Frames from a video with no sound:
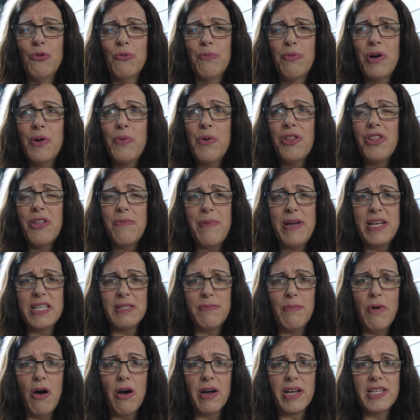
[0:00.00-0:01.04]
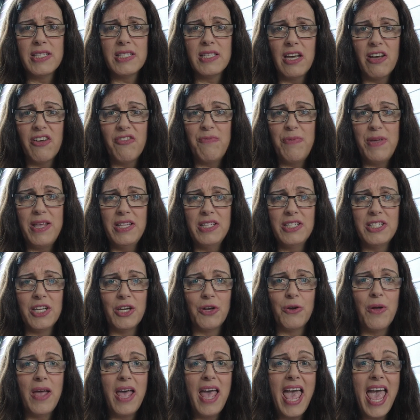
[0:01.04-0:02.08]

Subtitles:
Probably one of the best markets that I've been to